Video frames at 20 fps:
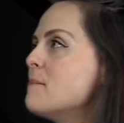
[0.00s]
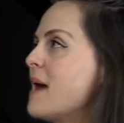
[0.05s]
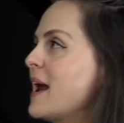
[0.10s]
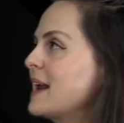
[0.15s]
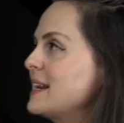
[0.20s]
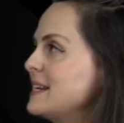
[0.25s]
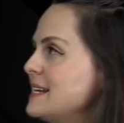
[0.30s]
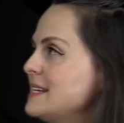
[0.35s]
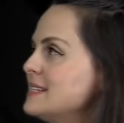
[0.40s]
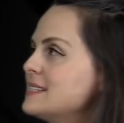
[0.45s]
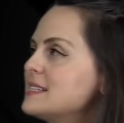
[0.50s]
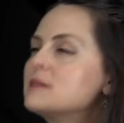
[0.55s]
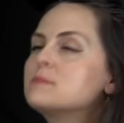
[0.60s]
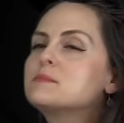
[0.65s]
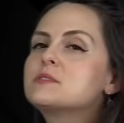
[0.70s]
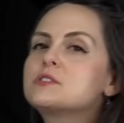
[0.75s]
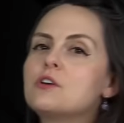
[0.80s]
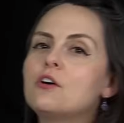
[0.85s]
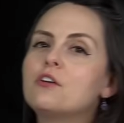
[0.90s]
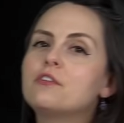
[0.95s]

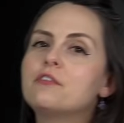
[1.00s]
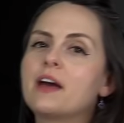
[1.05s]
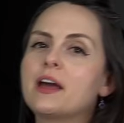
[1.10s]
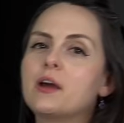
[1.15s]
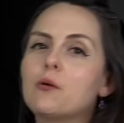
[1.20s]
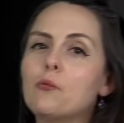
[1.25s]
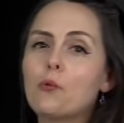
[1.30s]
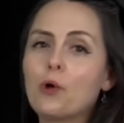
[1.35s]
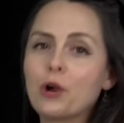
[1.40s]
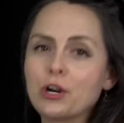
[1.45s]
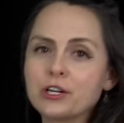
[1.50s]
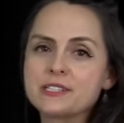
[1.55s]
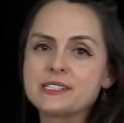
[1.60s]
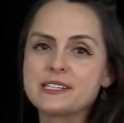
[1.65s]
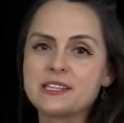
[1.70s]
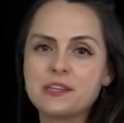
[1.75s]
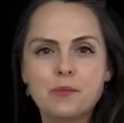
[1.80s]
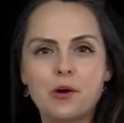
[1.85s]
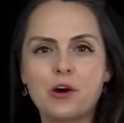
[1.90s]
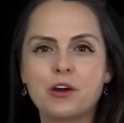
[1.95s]
magnesium sulfate
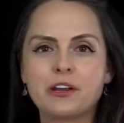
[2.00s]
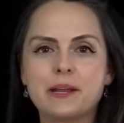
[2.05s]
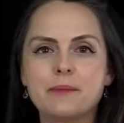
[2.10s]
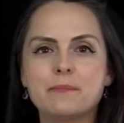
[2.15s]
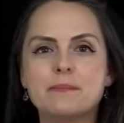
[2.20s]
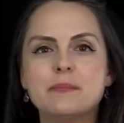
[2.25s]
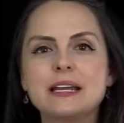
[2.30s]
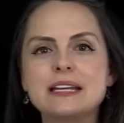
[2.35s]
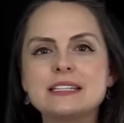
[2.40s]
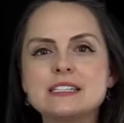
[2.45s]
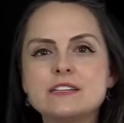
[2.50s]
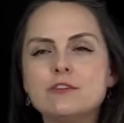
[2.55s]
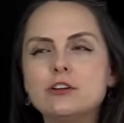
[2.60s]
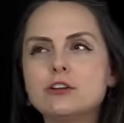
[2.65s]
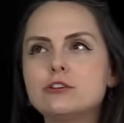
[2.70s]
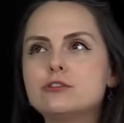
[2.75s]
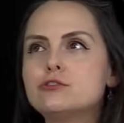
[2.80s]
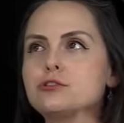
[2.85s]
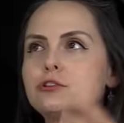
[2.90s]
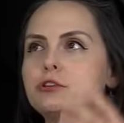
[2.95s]
works in the body, because if
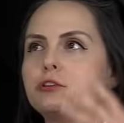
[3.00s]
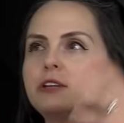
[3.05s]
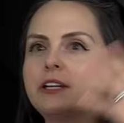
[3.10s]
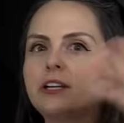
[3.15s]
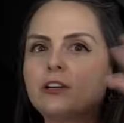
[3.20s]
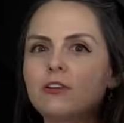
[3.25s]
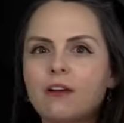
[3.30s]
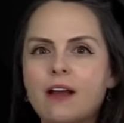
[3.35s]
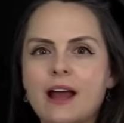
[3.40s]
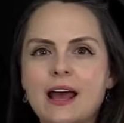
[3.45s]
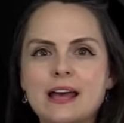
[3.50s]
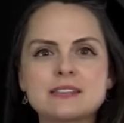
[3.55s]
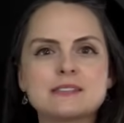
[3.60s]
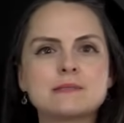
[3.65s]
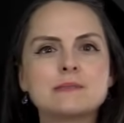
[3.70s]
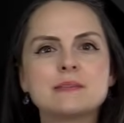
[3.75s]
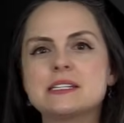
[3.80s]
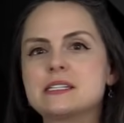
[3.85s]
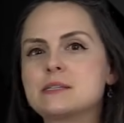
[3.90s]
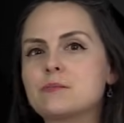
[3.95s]
you can truly
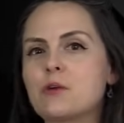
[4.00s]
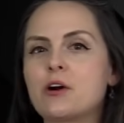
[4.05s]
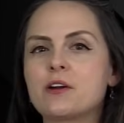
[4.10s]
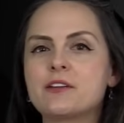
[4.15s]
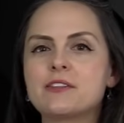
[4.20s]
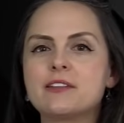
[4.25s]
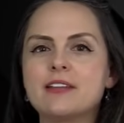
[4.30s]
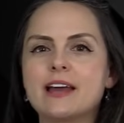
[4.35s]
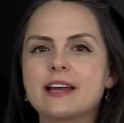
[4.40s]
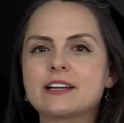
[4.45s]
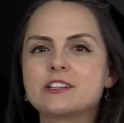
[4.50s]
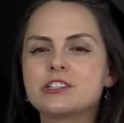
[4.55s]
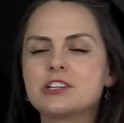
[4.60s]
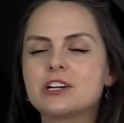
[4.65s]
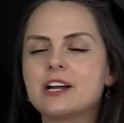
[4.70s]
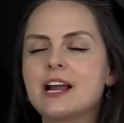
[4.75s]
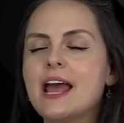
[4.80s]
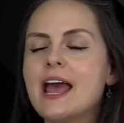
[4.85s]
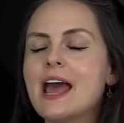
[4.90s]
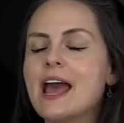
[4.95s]
grasp this part of the
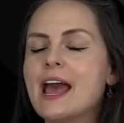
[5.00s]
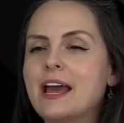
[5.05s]
lecture,